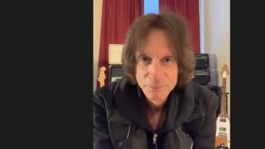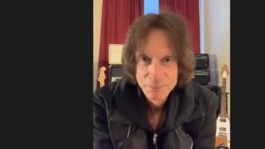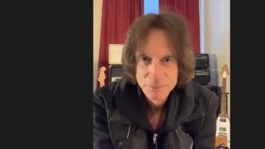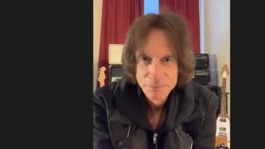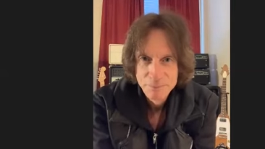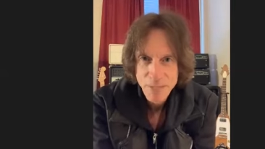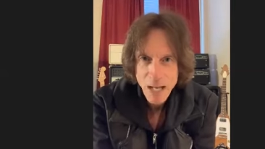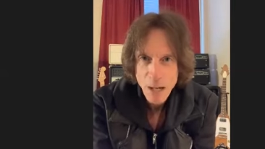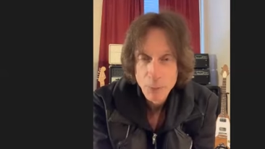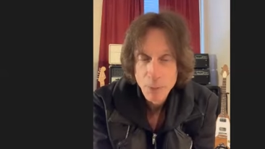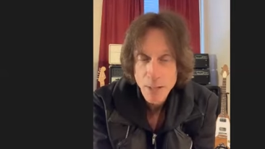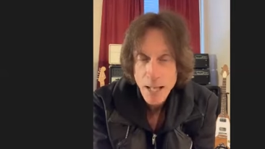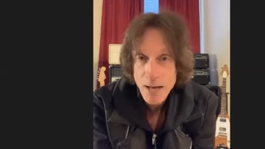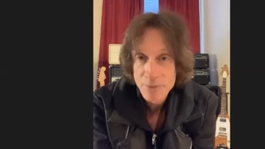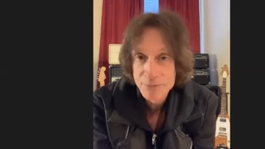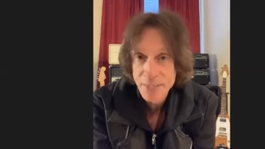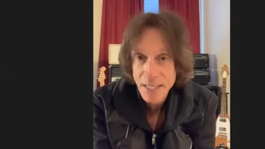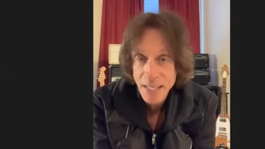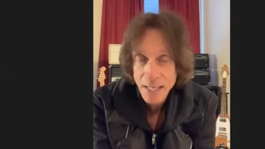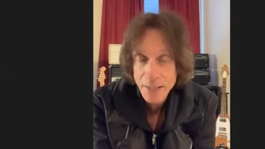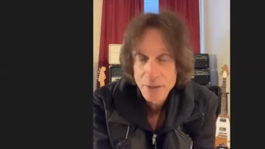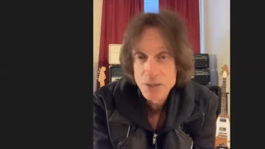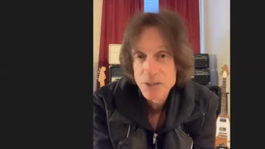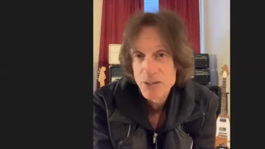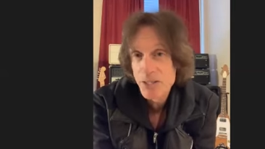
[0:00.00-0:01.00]
I would have
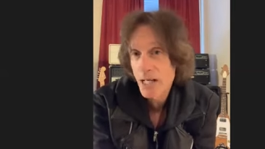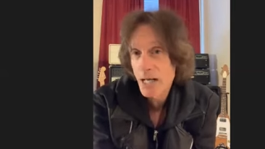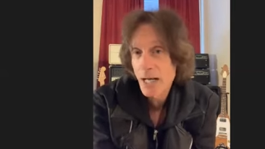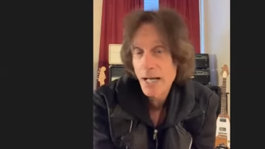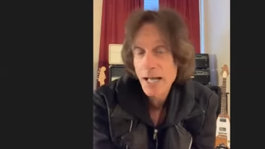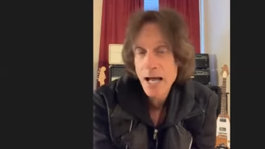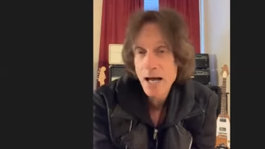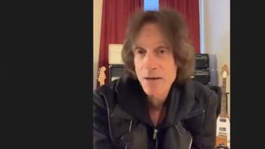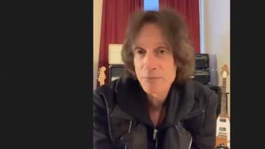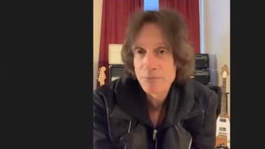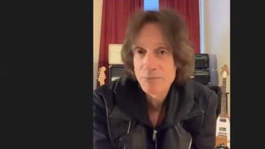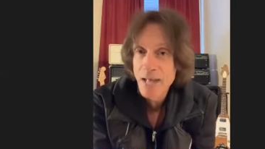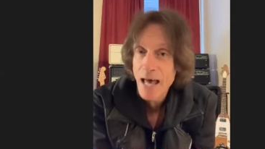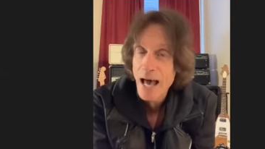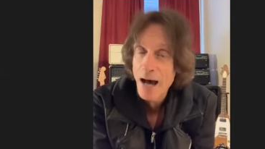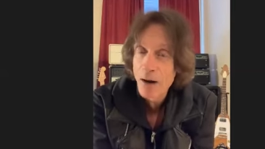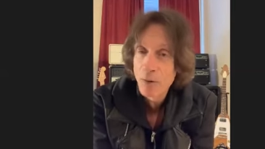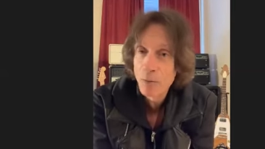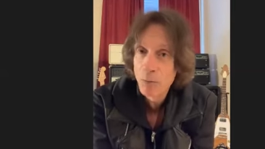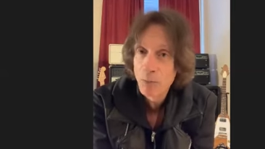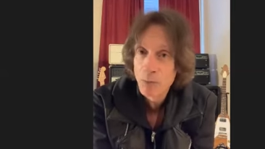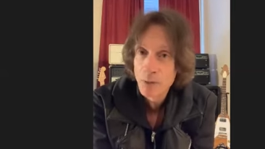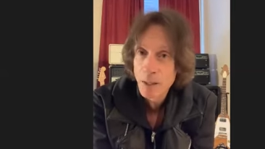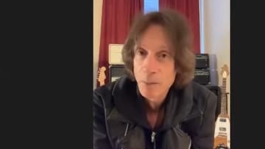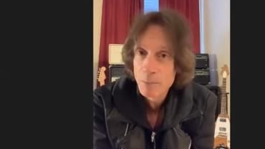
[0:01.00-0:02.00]
the energy I have now
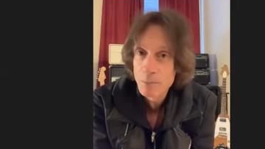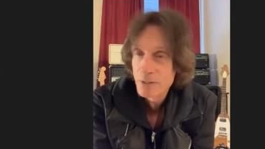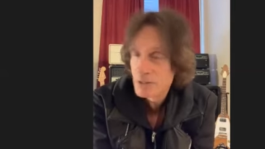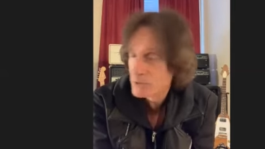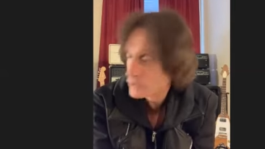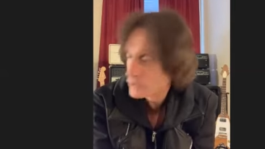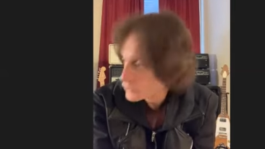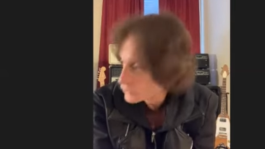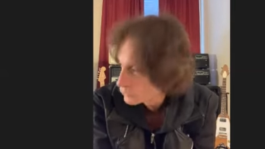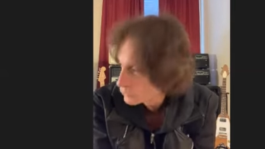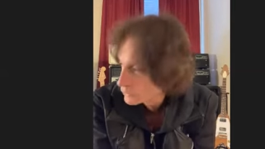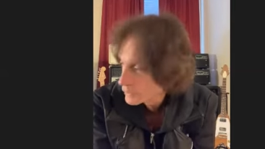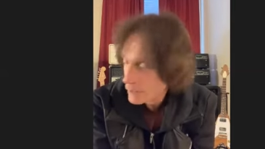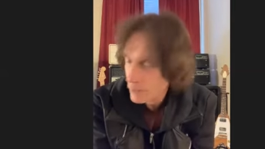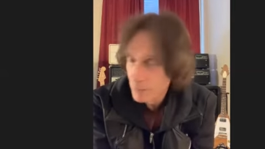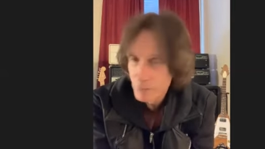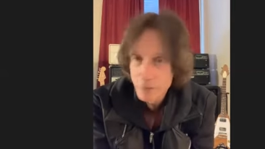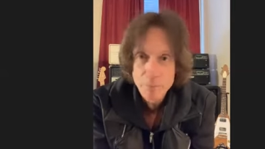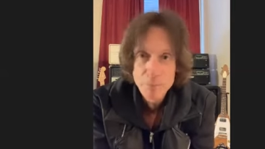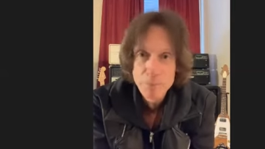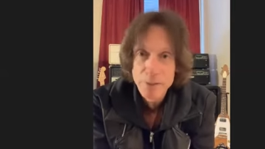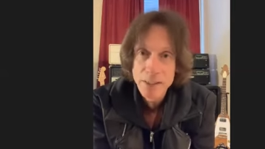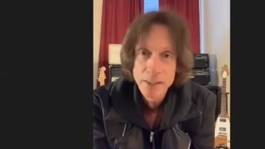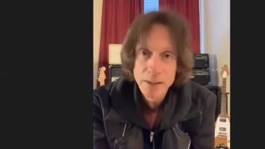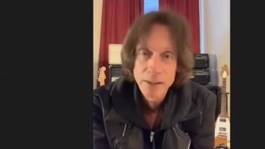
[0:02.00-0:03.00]
when I'm in the studio in the
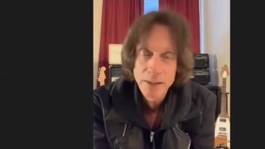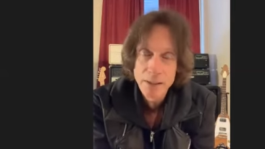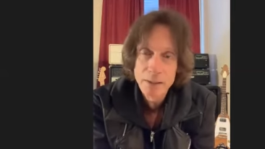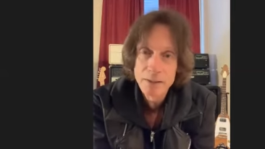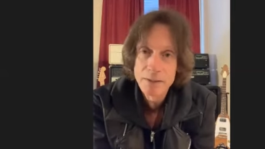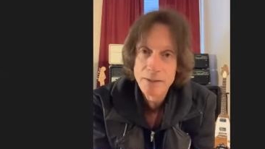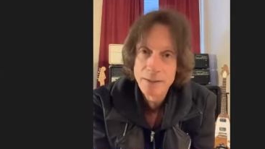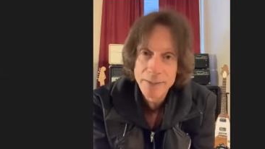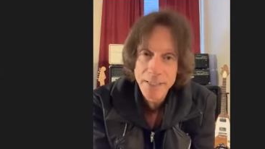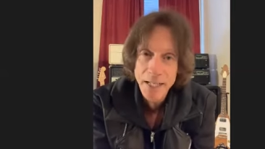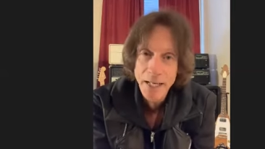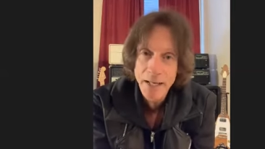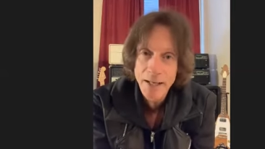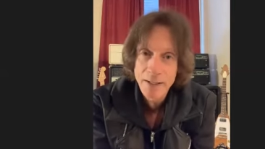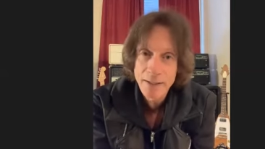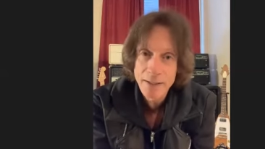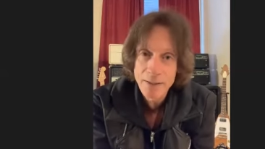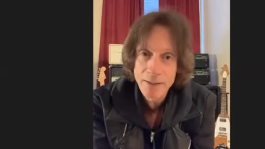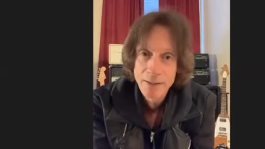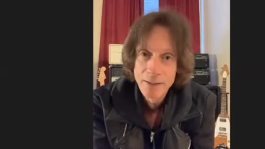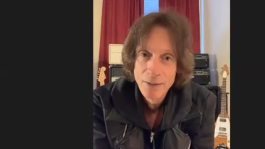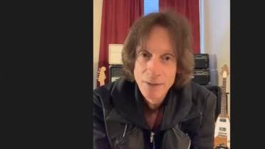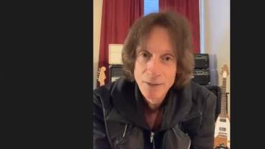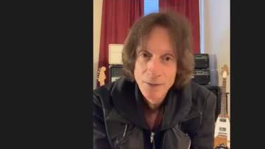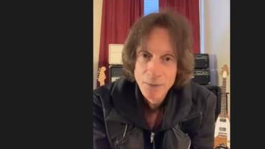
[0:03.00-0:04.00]
beginning of the day
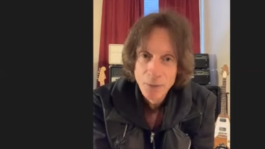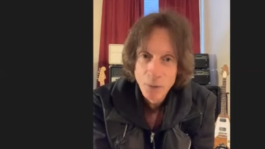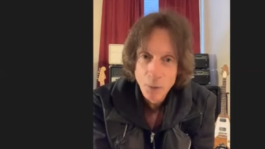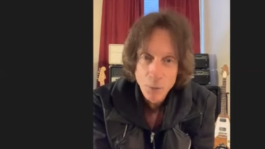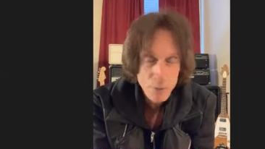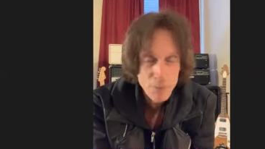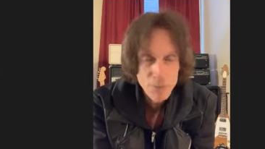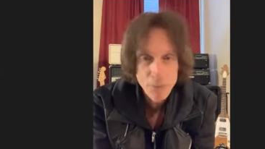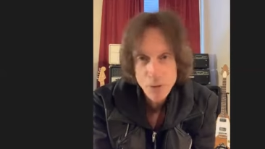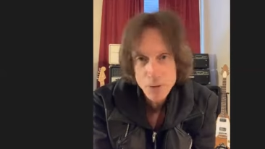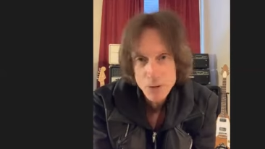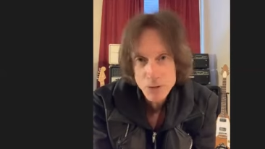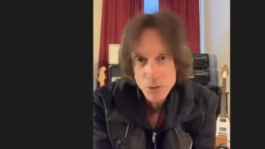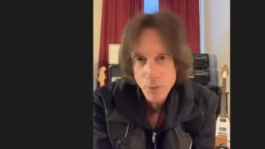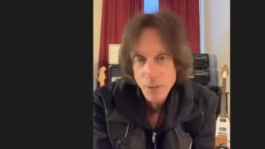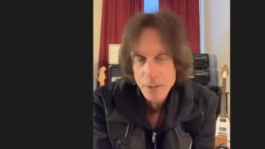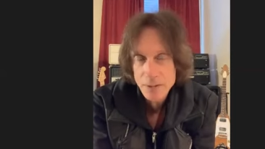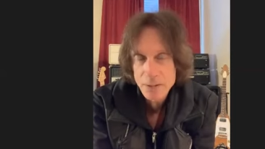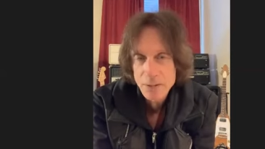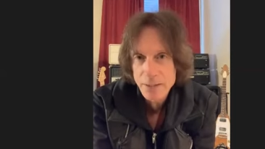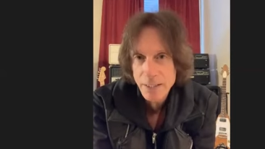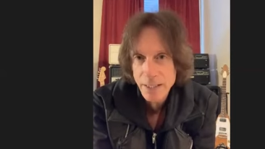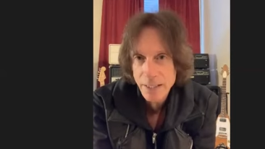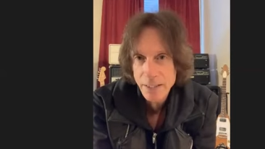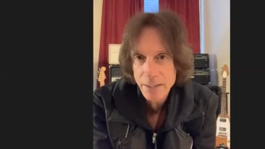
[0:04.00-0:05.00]
or we first go on
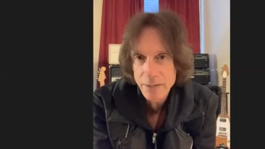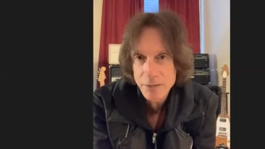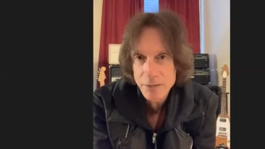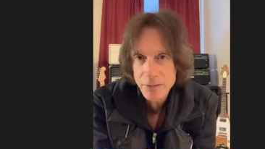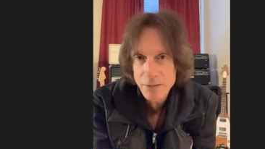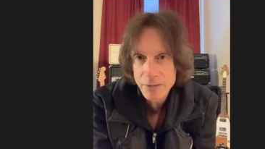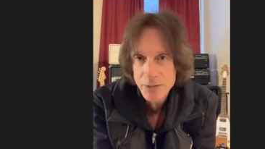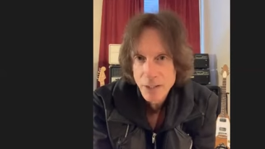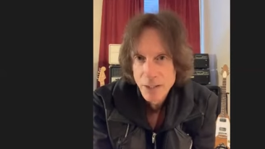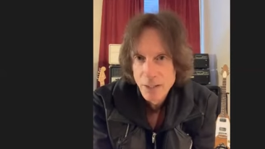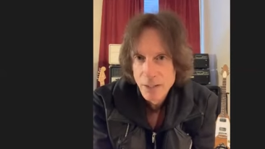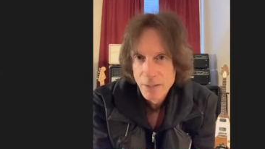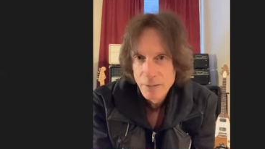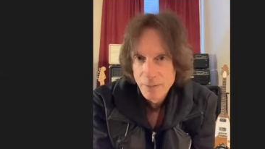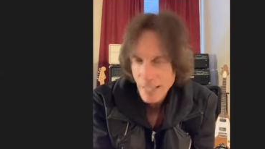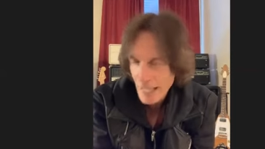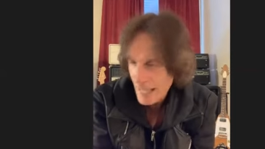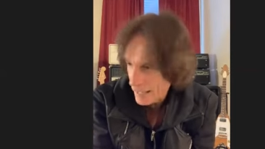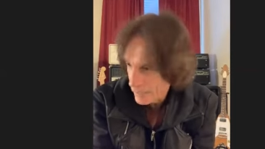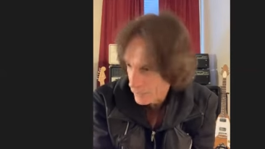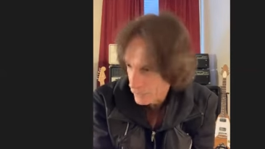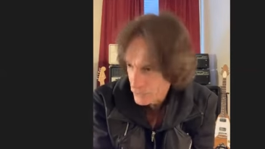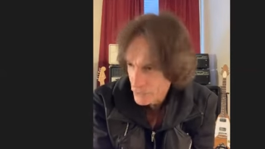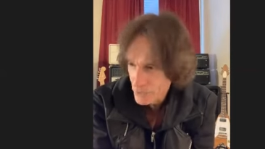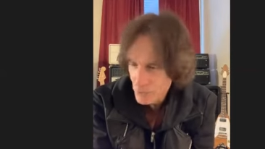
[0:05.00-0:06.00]
stage. The
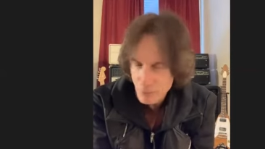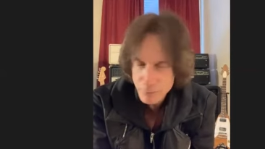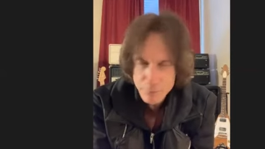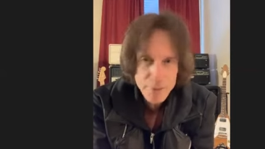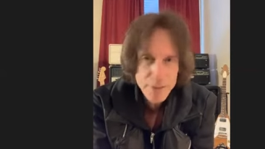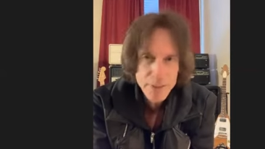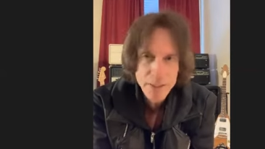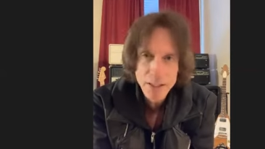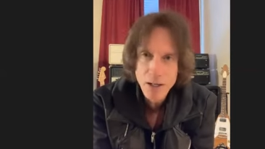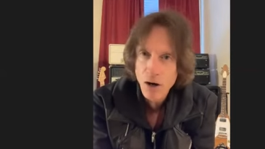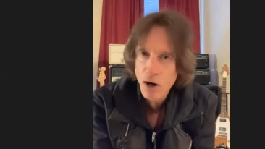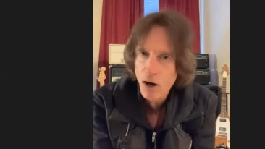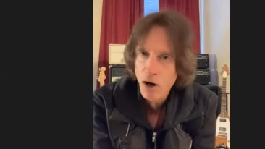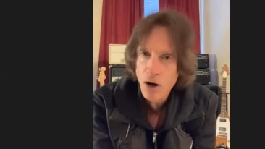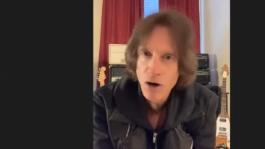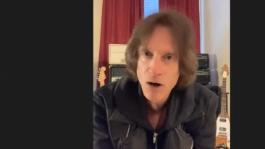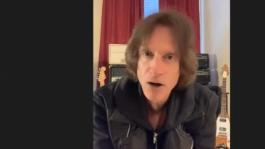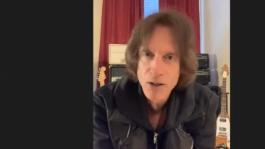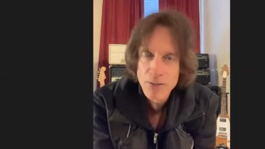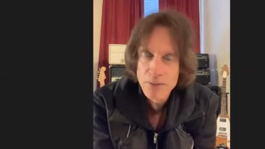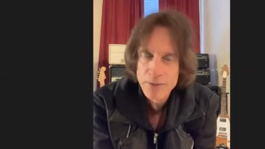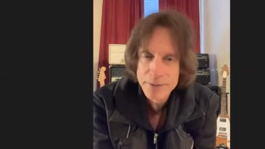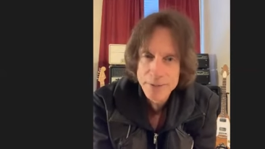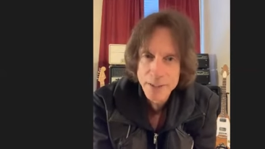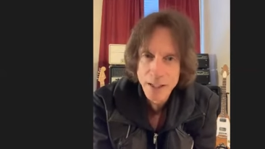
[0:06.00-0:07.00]
energy would be there all
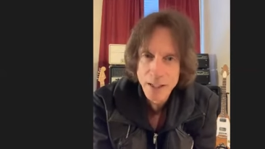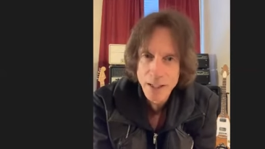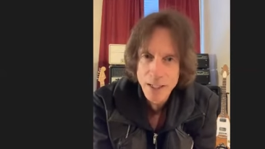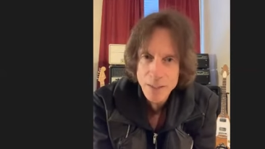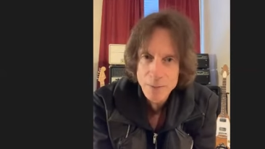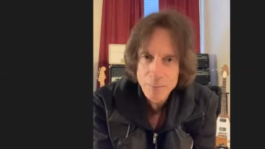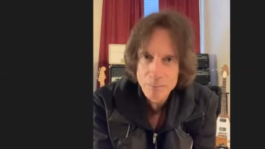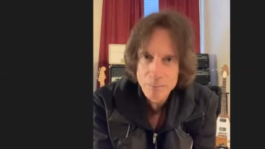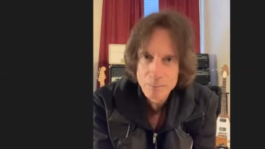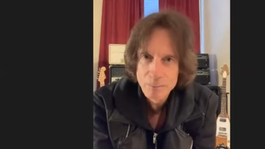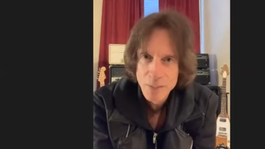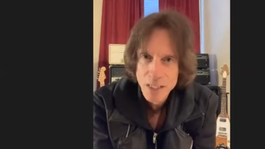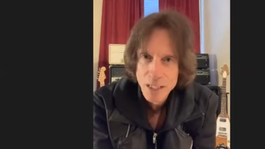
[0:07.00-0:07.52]
the time.